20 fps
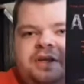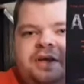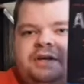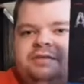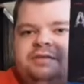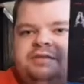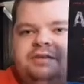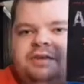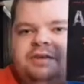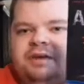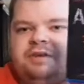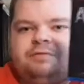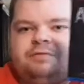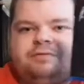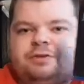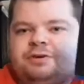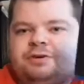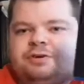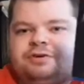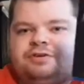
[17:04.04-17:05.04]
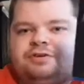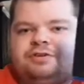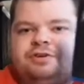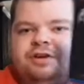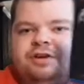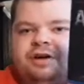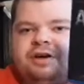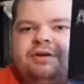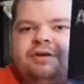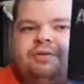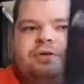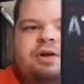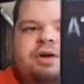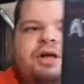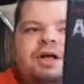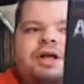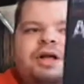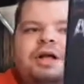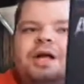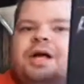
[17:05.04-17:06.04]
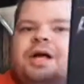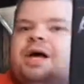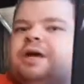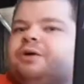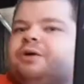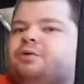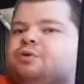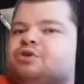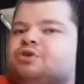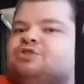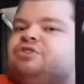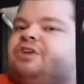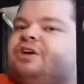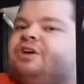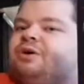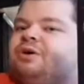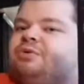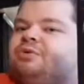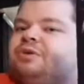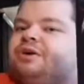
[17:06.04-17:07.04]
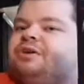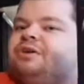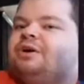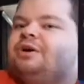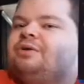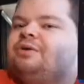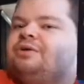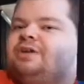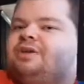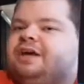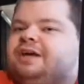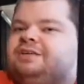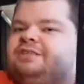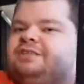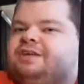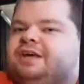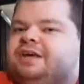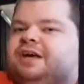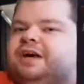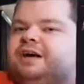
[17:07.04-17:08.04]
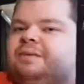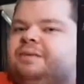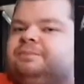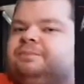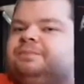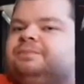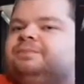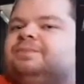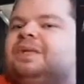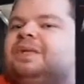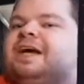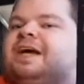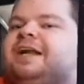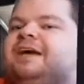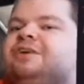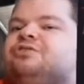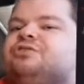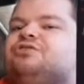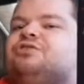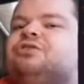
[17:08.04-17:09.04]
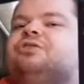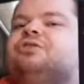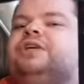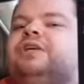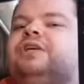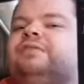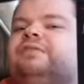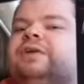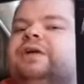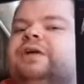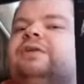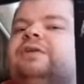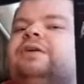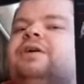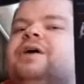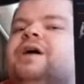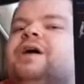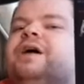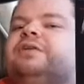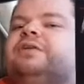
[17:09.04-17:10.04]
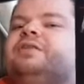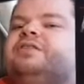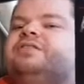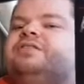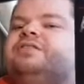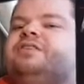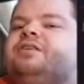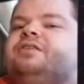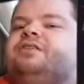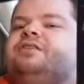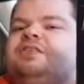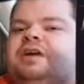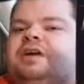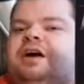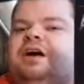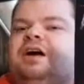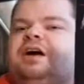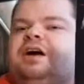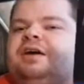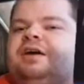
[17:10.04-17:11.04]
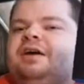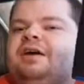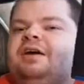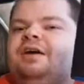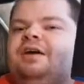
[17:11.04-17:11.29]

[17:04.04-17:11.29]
ATM first, And of course they go there. They go to the ATM, and as they're leaving, they see this guy.